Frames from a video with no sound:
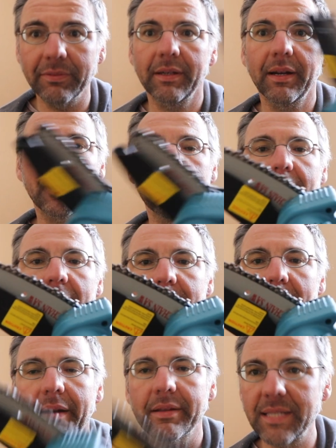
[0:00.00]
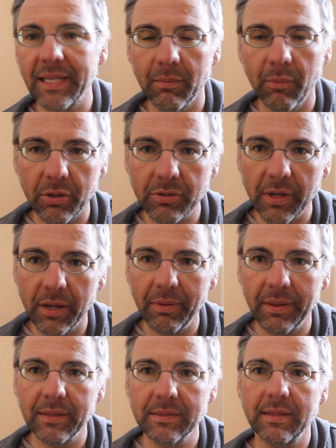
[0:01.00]
You're not going to cut down a sycamore tree
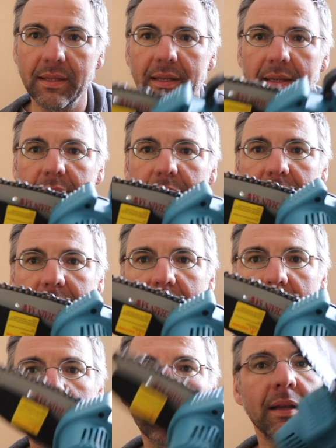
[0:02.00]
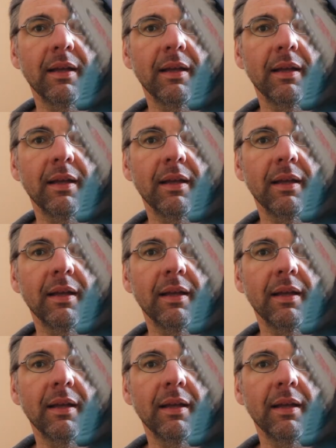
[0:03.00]
with this thing, but uh,